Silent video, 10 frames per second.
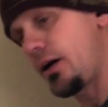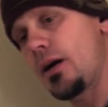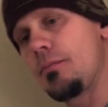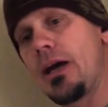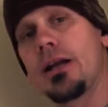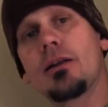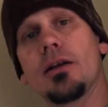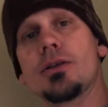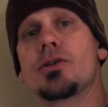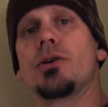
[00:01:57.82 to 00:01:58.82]
and
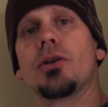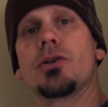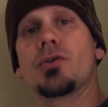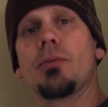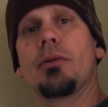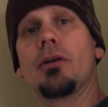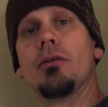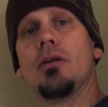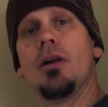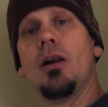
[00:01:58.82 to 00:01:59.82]
automatically it started tripping.
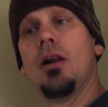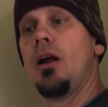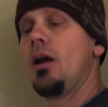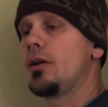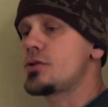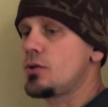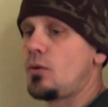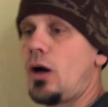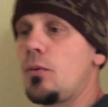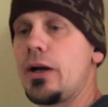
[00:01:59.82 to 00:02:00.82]

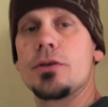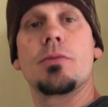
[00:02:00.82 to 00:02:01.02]
So I went out